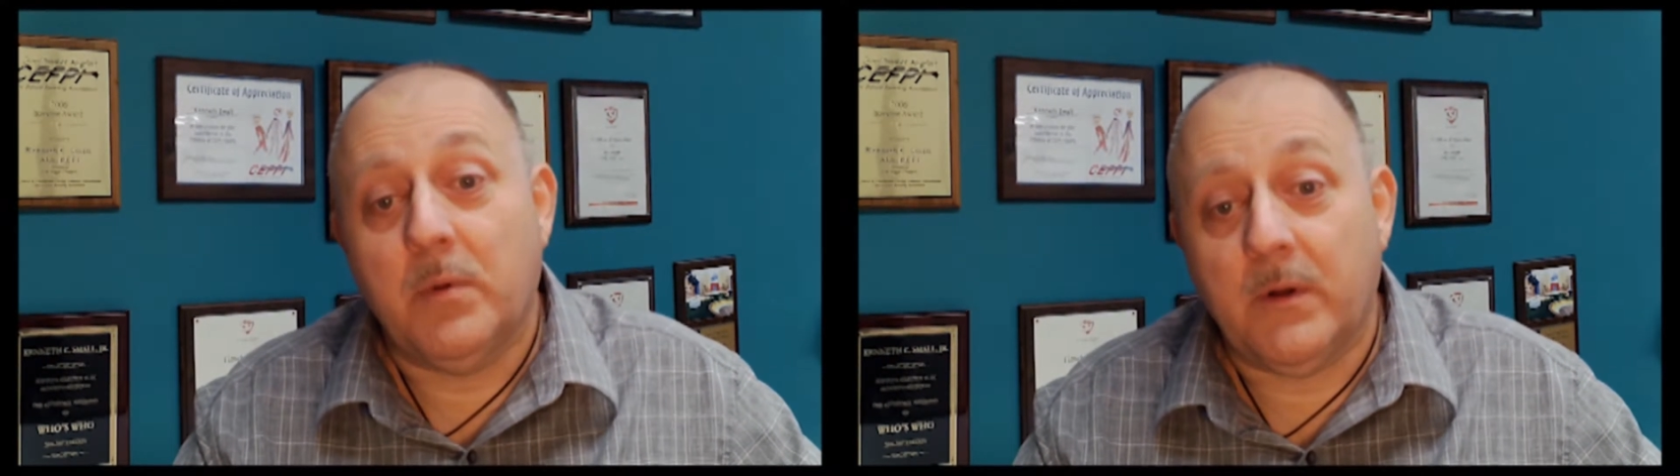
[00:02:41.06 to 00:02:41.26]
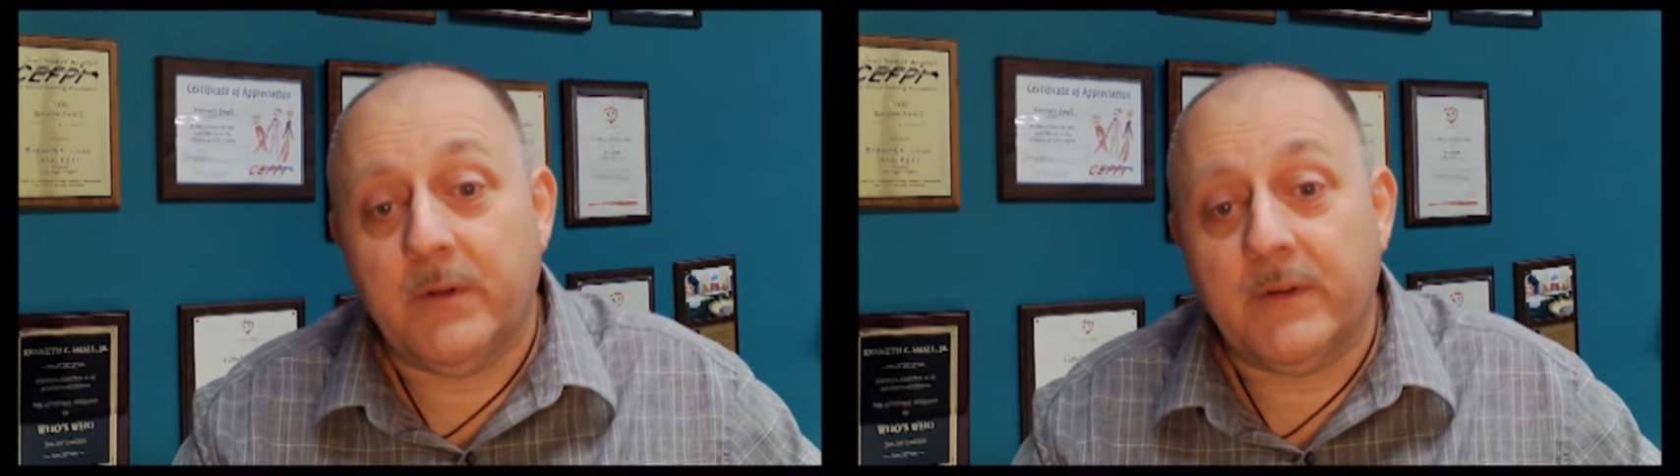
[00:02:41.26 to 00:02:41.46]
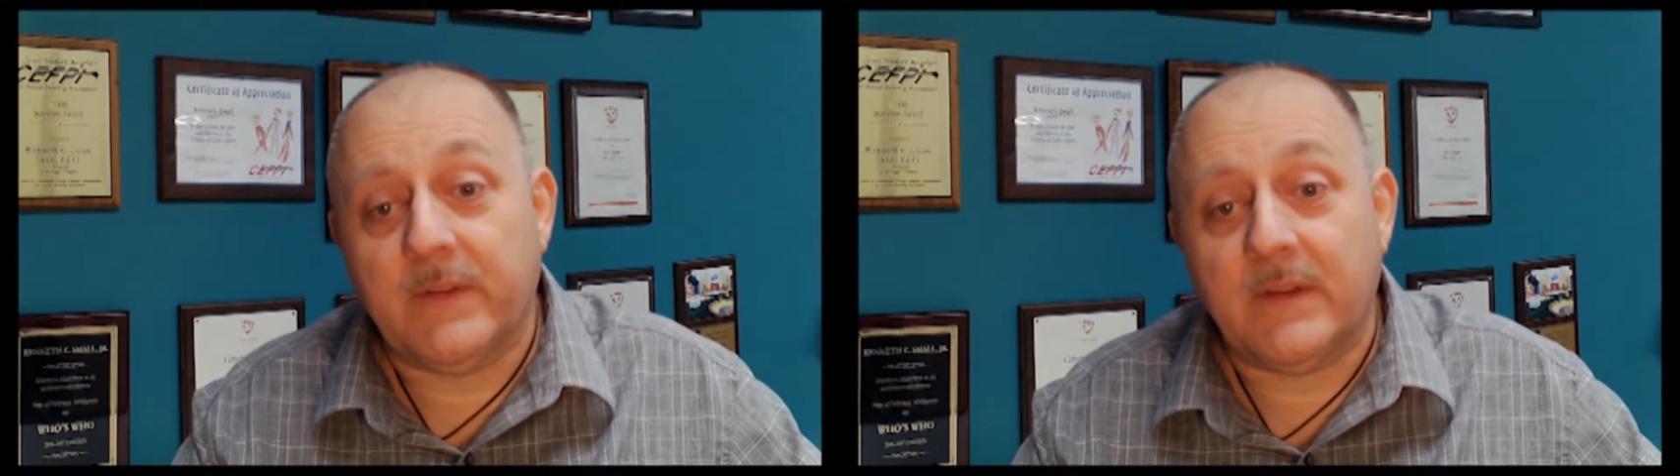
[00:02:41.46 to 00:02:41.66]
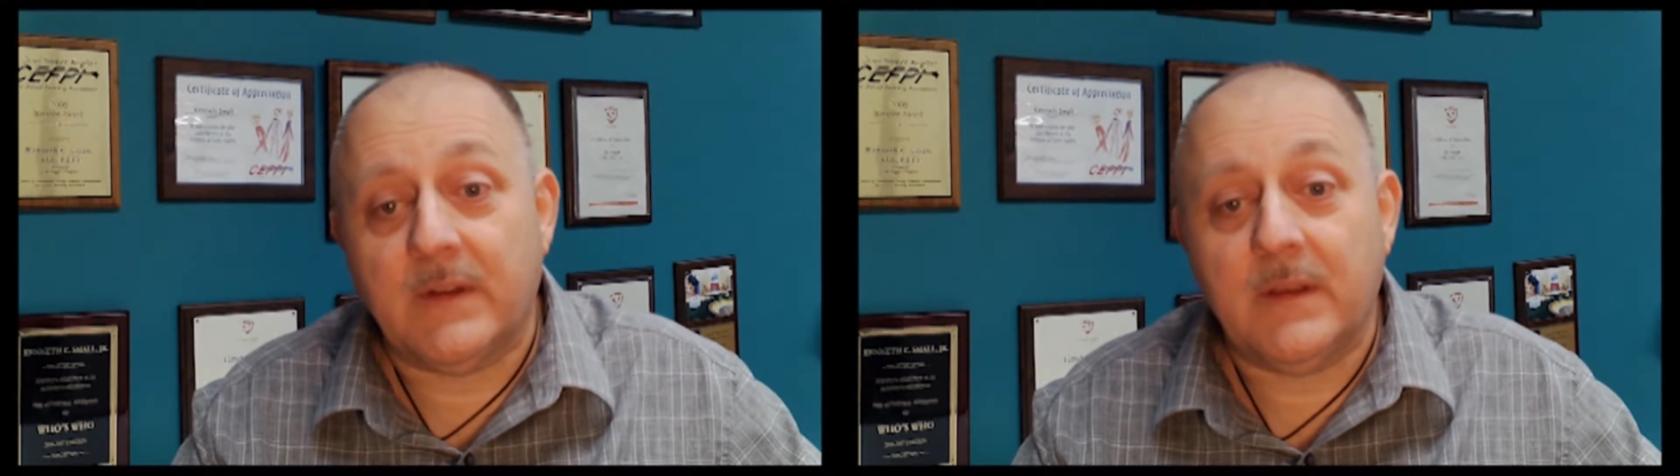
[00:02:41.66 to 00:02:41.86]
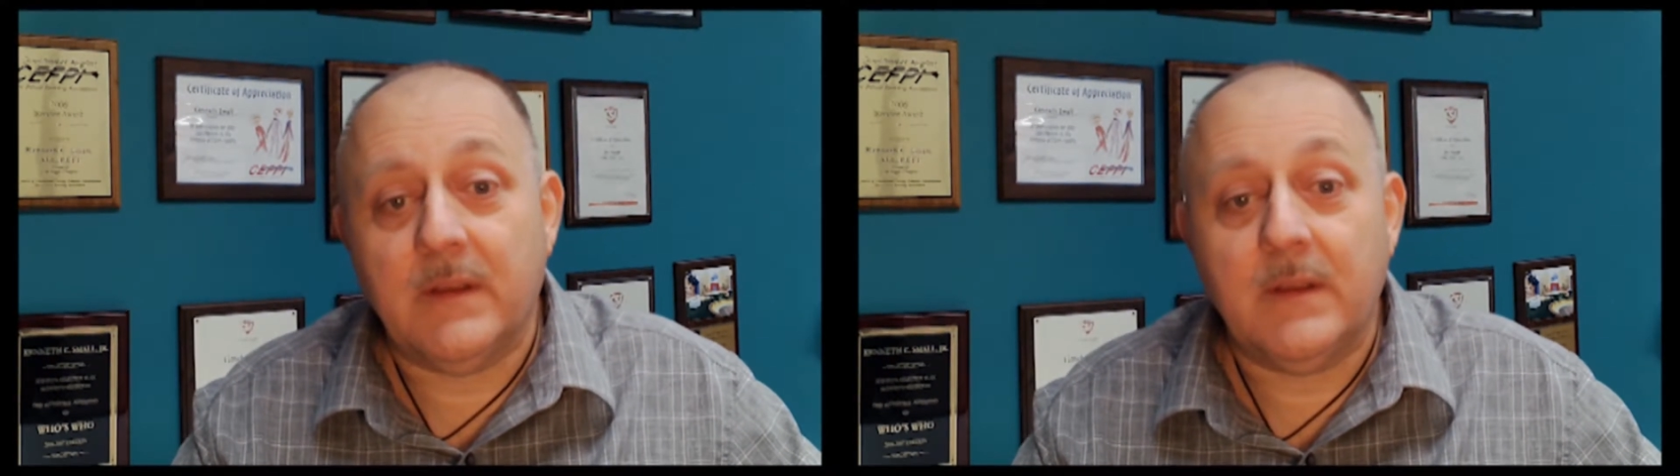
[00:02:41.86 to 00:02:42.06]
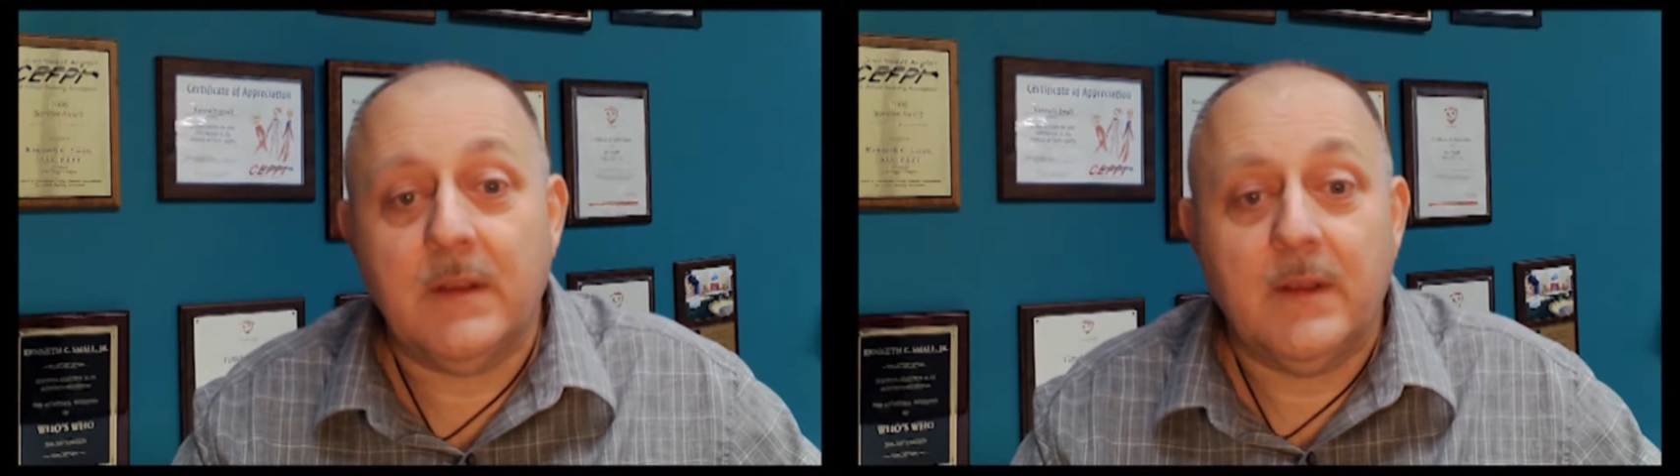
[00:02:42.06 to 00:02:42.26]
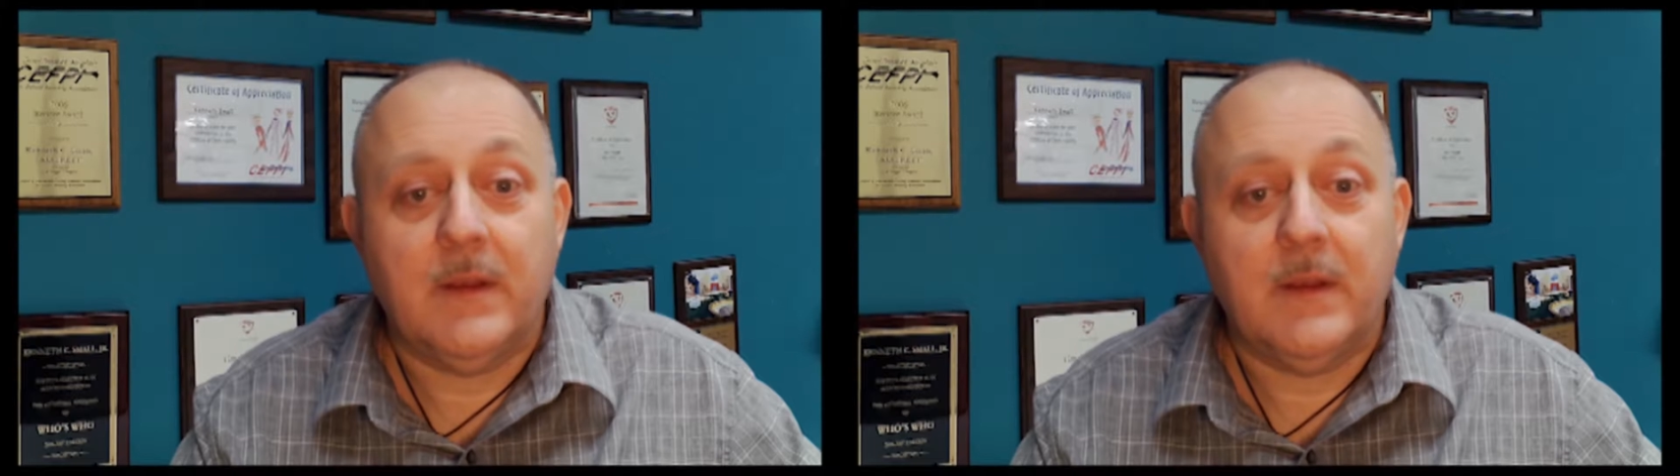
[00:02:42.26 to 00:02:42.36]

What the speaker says: Boulder City,